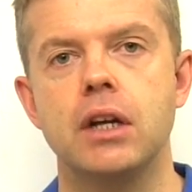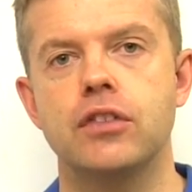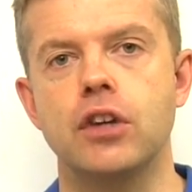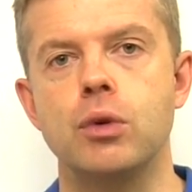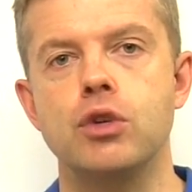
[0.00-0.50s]

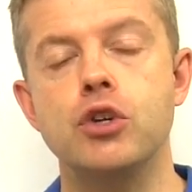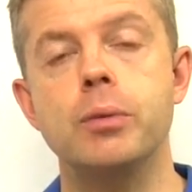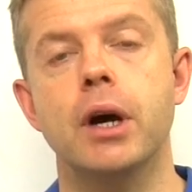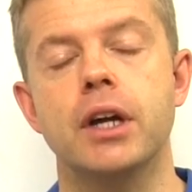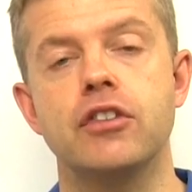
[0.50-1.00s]
So you
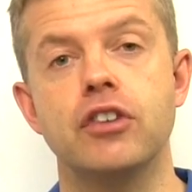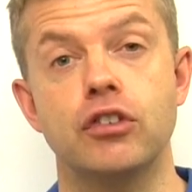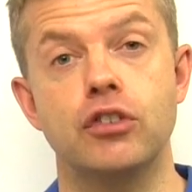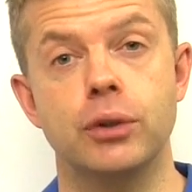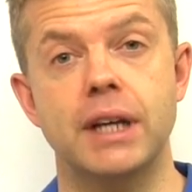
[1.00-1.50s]
might
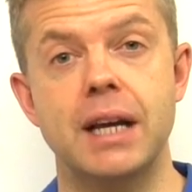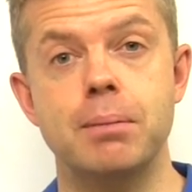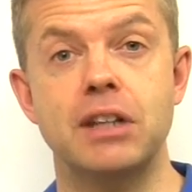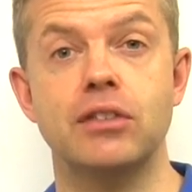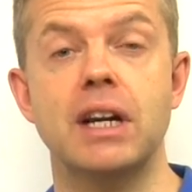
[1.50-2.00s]
adjust your game
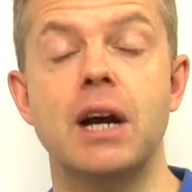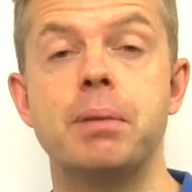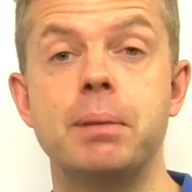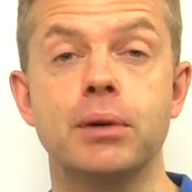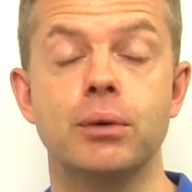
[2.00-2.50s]
based on how
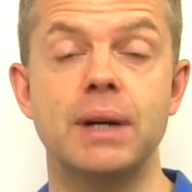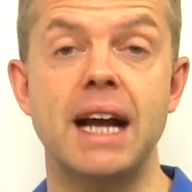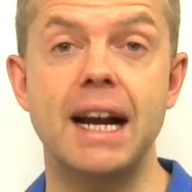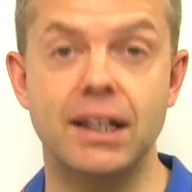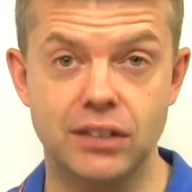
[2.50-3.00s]
people are
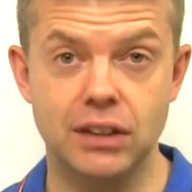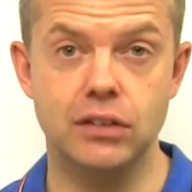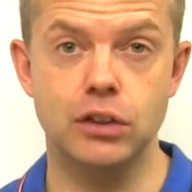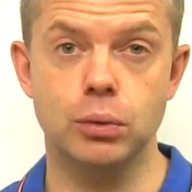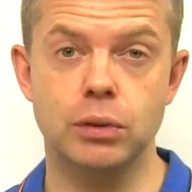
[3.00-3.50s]
reacting
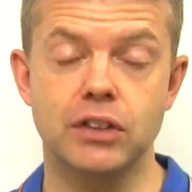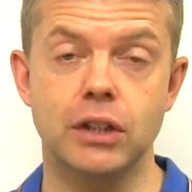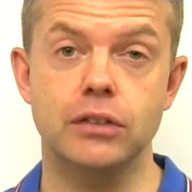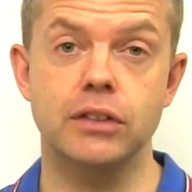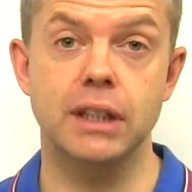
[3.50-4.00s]
to your
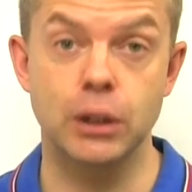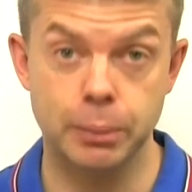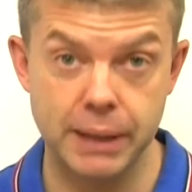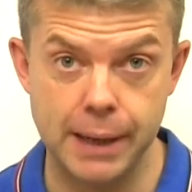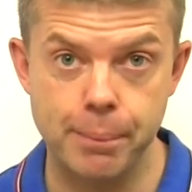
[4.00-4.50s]
results a little
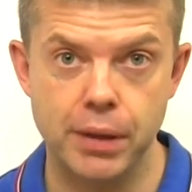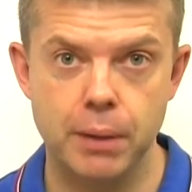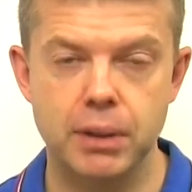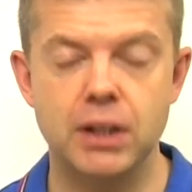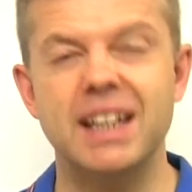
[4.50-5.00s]
bit,
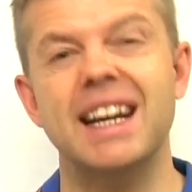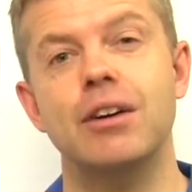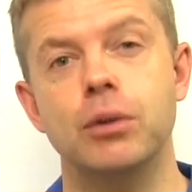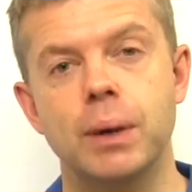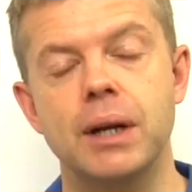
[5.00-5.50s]
but don't get
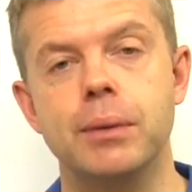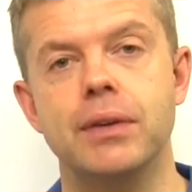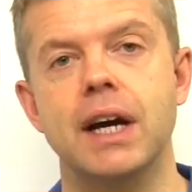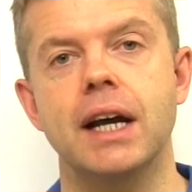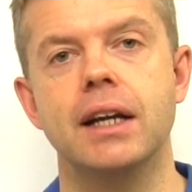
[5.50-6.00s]
carried away with
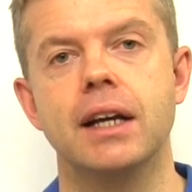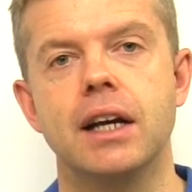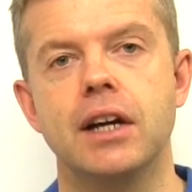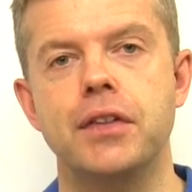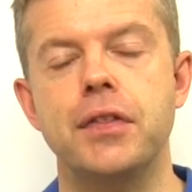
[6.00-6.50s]
that.
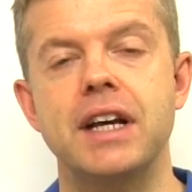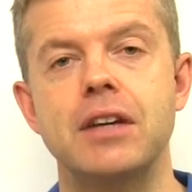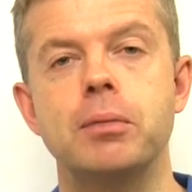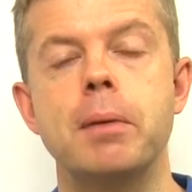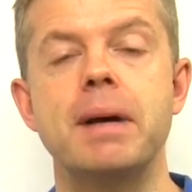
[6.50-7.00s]
The thing
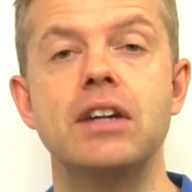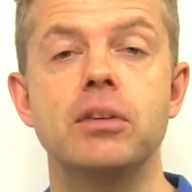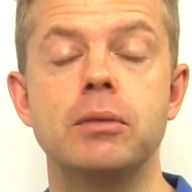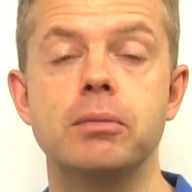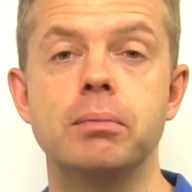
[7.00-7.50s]
is,
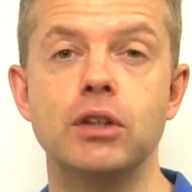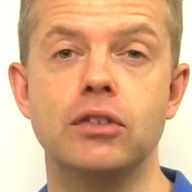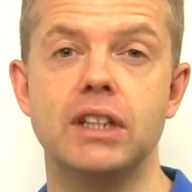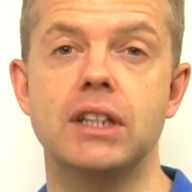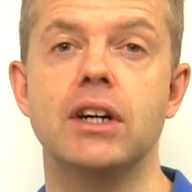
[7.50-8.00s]
momentum is
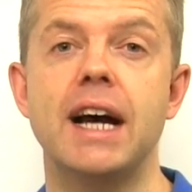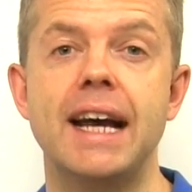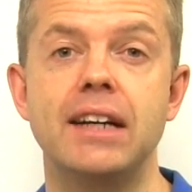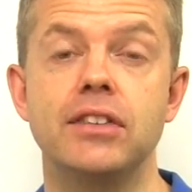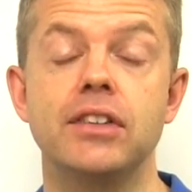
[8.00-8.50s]
mostly in our
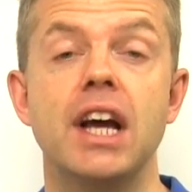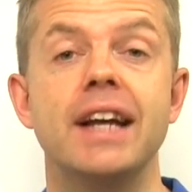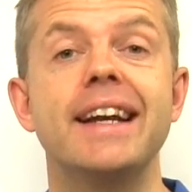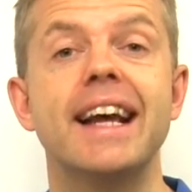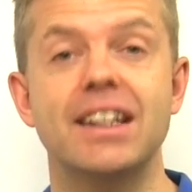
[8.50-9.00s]
heads.
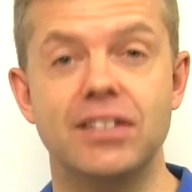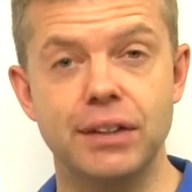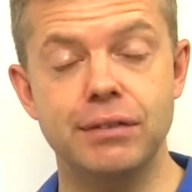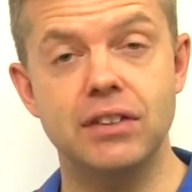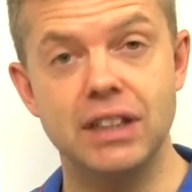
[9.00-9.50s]

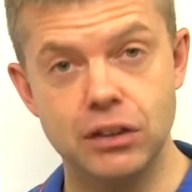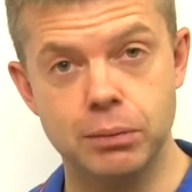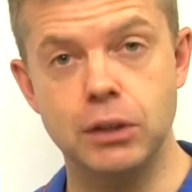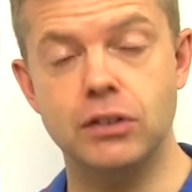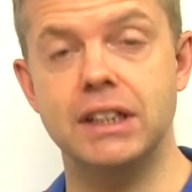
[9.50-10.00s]
Negativity is
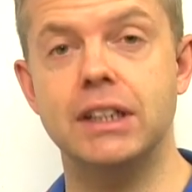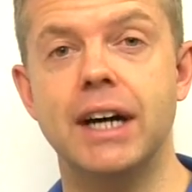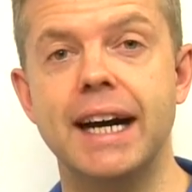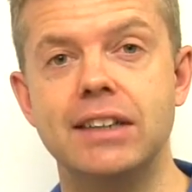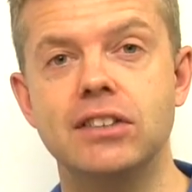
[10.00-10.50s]
mostly in
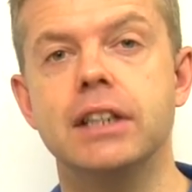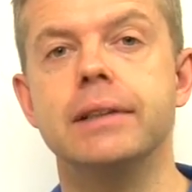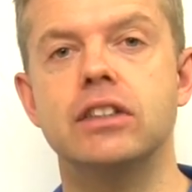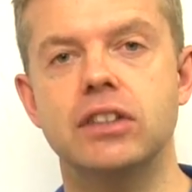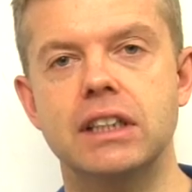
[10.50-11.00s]
our
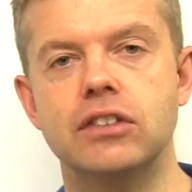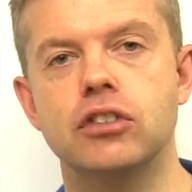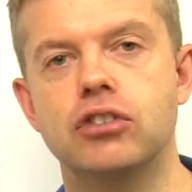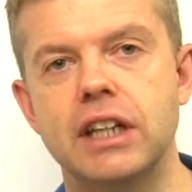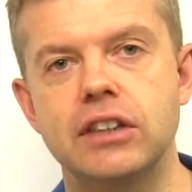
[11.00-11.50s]
heads. So let's
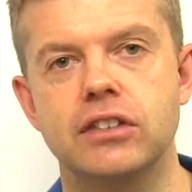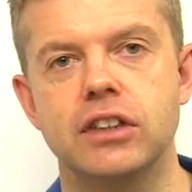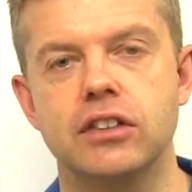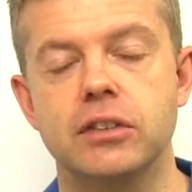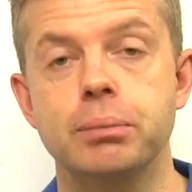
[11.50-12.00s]
address
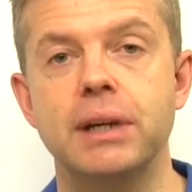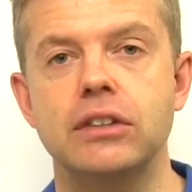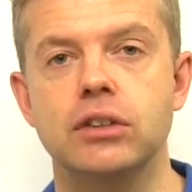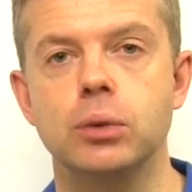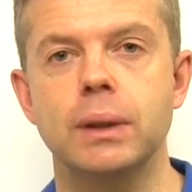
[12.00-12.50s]
some
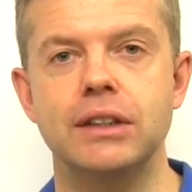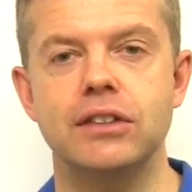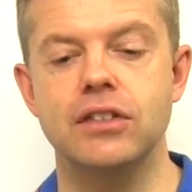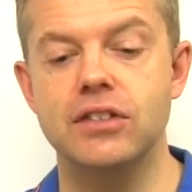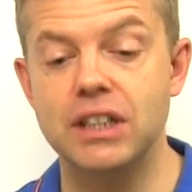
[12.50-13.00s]
practical
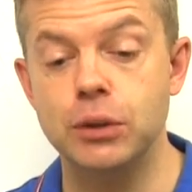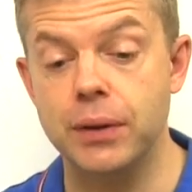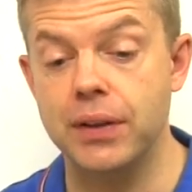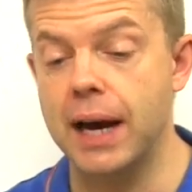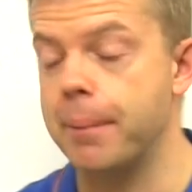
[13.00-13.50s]
ways to deal
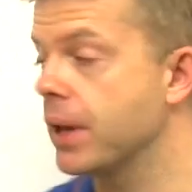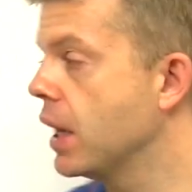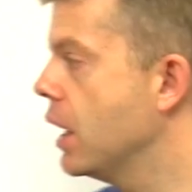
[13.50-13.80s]
with that.